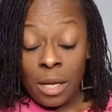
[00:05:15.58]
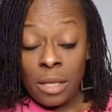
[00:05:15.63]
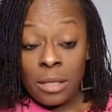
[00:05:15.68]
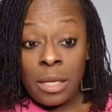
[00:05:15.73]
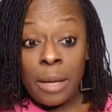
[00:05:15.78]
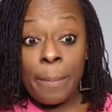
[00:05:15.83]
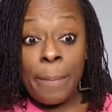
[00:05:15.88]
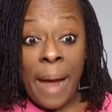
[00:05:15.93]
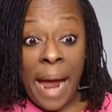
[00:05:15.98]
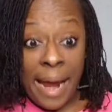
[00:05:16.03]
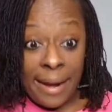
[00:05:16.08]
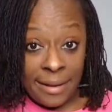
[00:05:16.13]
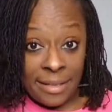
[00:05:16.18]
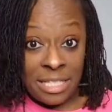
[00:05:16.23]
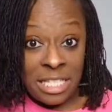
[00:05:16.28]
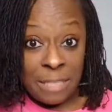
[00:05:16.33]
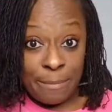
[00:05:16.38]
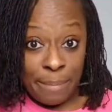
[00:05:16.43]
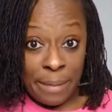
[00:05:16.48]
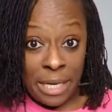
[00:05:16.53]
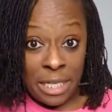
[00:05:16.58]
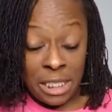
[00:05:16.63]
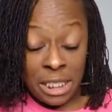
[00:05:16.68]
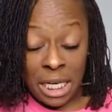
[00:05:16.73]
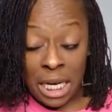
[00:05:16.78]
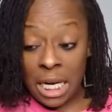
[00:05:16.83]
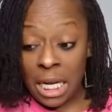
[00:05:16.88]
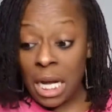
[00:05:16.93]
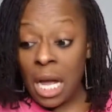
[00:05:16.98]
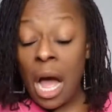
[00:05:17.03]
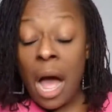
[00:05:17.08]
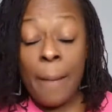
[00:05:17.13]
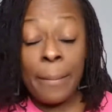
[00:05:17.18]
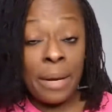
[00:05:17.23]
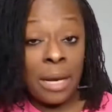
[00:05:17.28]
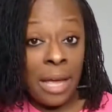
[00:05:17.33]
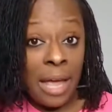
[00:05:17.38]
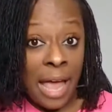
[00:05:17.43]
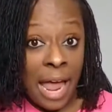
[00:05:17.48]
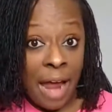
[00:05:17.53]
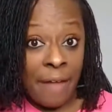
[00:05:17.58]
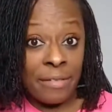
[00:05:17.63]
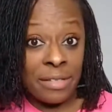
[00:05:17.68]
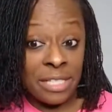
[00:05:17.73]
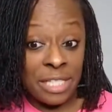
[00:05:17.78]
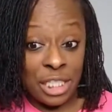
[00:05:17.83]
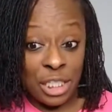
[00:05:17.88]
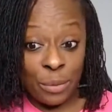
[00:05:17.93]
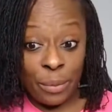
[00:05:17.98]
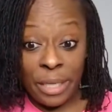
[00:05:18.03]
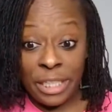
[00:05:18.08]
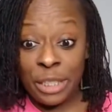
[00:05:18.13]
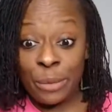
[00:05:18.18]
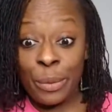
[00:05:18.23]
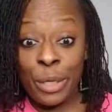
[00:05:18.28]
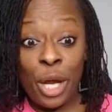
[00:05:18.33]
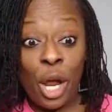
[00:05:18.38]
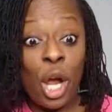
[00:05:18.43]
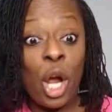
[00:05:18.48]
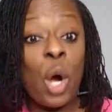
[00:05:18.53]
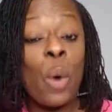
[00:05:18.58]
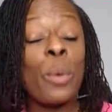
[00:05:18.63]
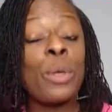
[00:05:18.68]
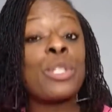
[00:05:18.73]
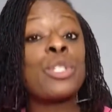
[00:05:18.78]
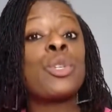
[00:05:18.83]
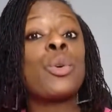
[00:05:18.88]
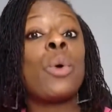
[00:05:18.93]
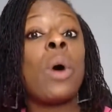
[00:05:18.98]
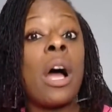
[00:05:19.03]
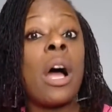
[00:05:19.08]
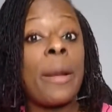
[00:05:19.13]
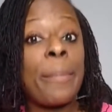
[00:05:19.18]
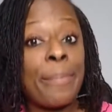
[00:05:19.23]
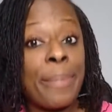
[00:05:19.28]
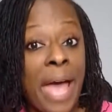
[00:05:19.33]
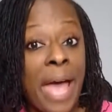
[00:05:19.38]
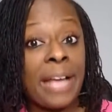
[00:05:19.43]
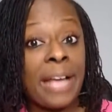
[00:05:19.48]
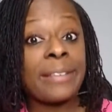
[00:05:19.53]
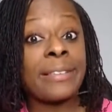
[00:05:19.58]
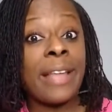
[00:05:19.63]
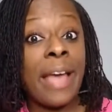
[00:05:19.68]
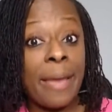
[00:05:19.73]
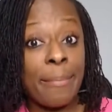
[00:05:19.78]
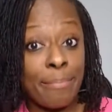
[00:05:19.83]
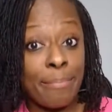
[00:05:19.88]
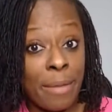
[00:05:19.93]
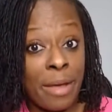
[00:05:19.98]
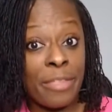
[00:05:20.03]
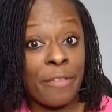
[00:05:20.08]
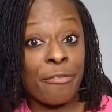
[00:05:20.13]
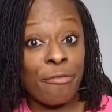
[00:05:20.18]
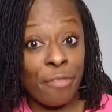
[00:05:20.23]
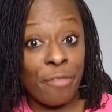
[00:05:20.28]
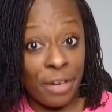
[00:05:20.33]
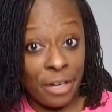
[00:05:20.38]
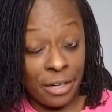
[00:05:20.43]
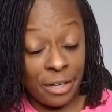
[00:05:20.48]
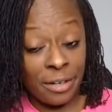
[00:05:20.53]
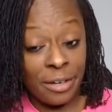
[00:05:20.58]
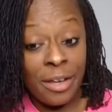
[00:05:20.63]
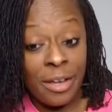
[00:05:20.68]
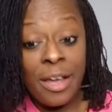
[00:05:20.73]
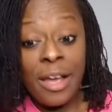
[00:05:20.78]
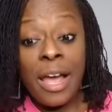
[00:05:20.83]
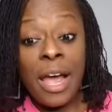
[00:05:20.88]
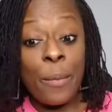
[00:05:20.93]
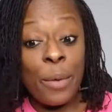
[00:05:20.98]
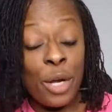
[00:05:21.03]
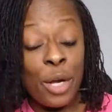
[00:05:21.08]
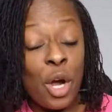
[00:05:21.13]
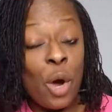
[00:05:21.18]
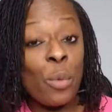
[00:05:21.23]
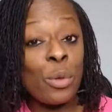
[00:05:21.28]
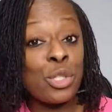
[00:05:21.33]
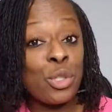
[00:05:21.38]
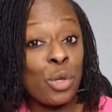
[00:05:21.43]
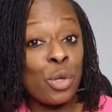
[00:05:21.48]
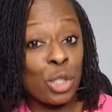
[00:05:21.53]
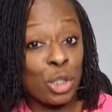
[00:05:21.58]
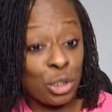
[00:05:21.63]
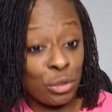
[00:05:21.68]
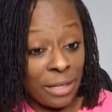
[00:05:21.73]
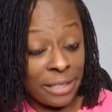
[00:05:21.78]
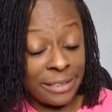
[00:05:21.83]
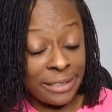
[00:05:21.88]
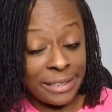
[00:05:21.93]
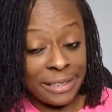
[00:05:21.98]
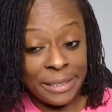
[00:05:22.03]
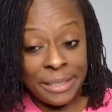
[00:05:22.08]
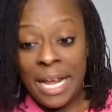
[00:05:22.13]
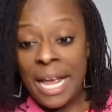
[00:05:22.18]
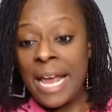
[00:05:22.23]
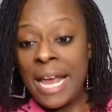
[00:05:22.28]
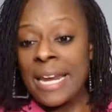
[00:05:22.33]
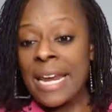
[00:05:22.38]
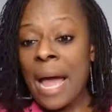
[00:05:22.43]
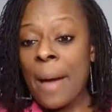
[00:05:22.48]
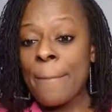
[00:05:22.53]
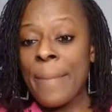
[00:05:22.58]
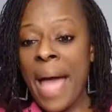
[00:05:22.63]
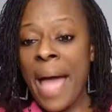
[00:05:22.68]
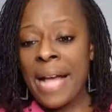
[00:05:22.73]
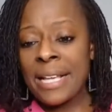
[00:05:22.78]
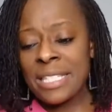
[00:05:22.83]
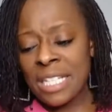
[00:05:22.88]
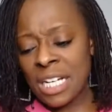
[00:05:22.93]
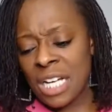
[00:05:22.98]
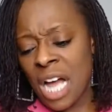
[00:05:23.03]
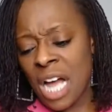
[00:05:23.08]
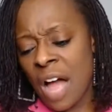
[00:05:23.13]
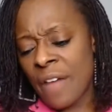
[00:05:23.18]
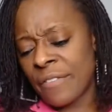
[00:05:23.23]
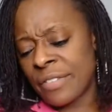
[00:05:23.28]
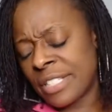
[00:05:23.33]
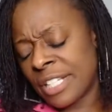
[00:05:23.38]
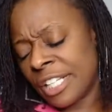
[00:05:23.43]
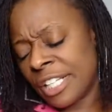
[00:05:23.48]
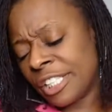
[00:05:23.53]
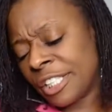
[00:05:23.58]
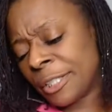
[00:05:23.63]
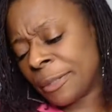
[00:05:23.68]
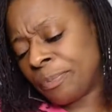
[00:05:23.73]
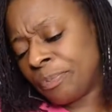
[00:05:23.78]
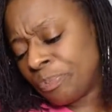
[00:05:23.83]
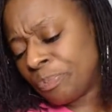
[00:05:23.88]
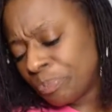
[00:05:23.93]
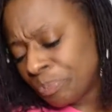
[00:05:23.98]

the Biden speech and the Kamala Harris situation. We are going to unpack that mother freaker and we're going to address it. Now, back to the conversation.